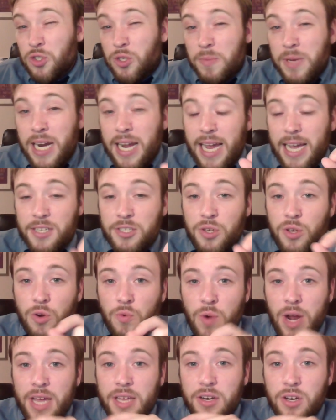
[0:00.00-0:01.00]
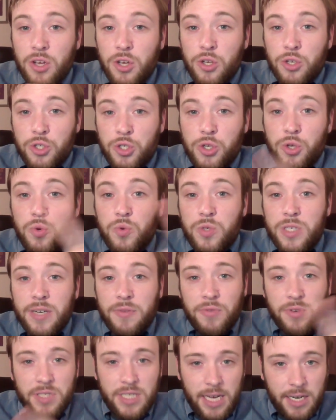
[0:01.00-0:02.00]
So I'm going to ask you to write 2
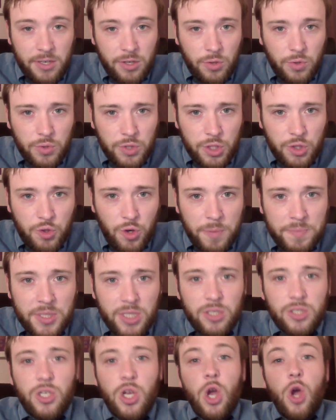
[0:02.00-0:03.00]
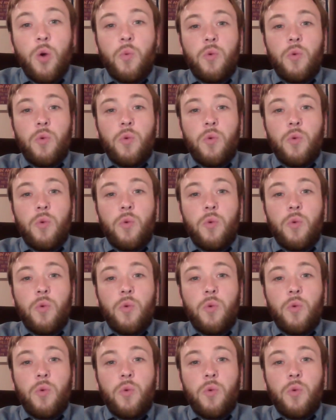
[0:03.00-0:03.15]
different technical descriptions,